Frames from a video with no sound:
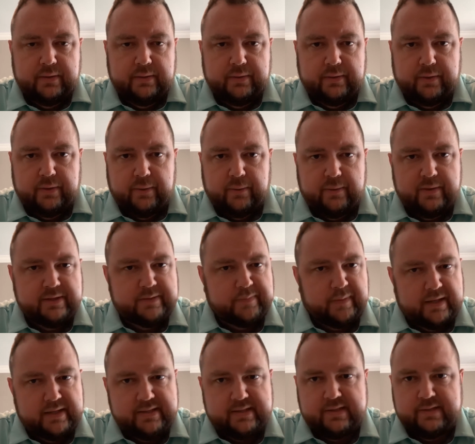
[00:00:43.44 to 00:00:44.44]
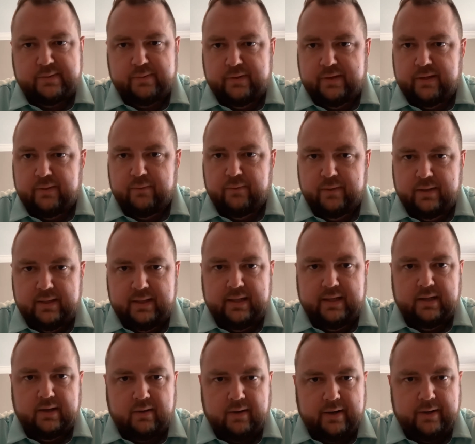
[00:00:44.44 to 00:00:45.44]
the Lord has blessed us with a really
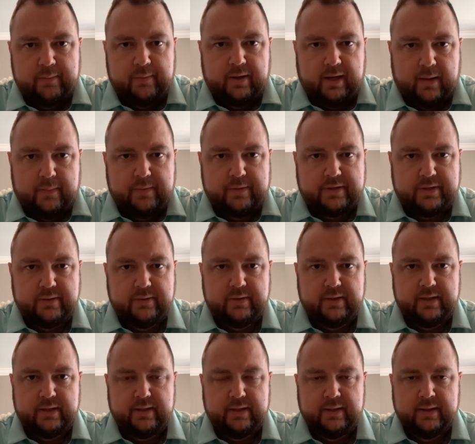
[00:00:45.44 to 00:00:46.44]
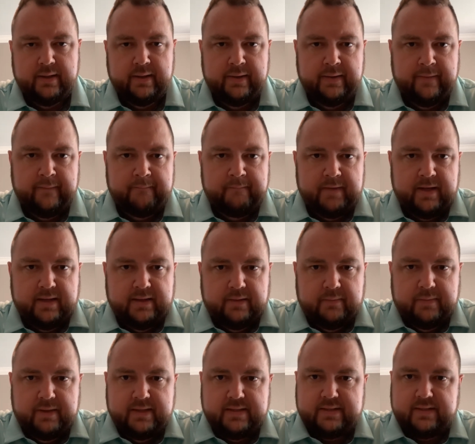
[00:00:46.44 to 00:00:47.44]
incredible opportunity in the
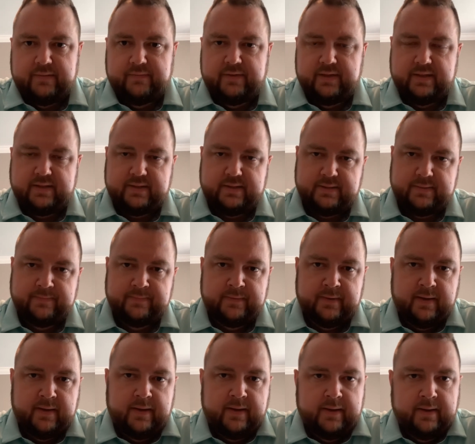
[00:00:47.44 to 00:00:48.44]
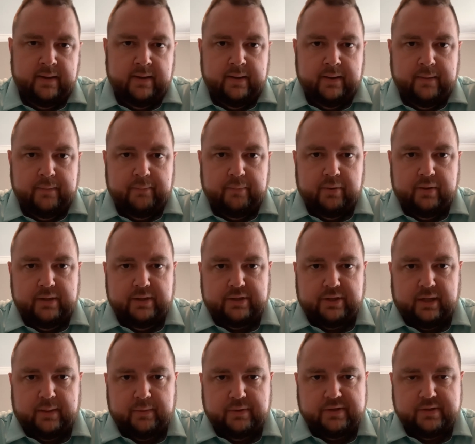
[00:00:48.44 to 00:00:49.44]
midst of this pretty
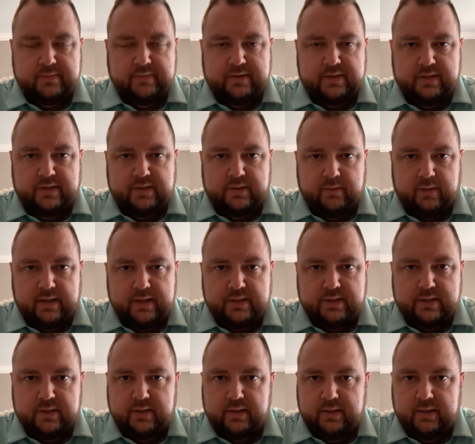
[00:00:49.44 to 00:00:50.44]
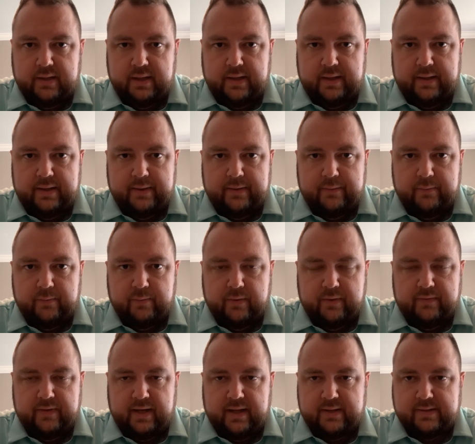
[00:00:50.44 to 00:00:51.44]
troublesome situation. Uh,
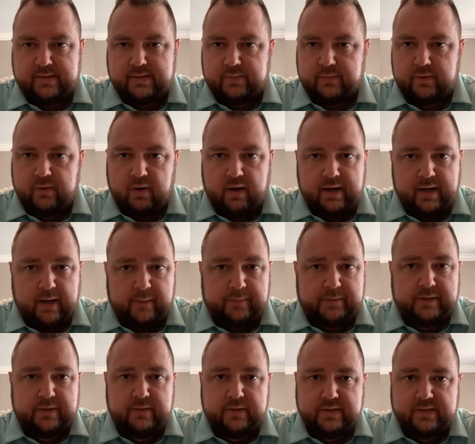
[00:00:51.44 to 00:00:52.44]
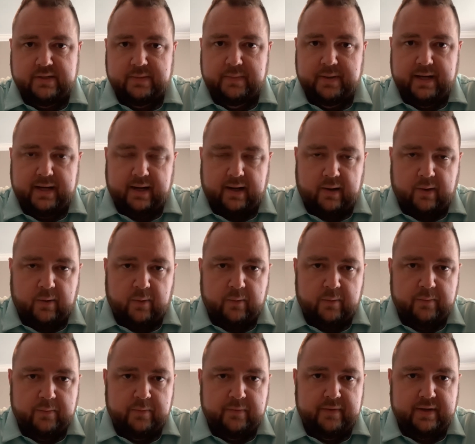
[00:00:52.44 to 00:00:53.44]
we've got some great opportunities to be at
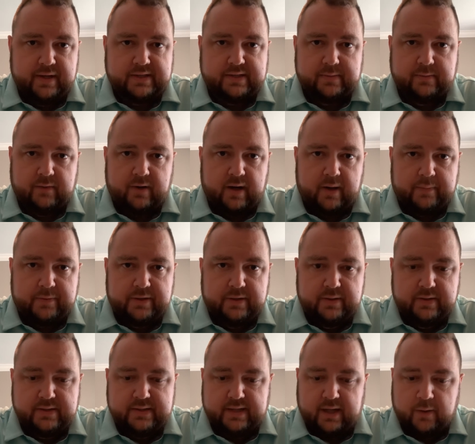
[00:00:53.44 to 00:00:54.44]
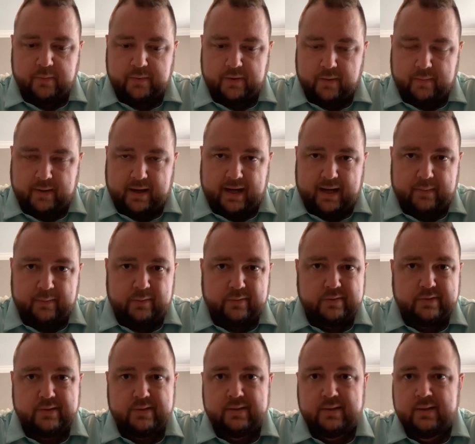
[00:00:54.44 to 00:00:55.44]
home. We've got some great opportunities to open our
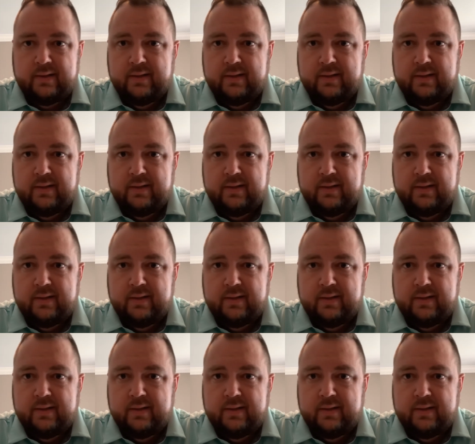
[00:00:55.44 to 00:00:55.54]
Bibles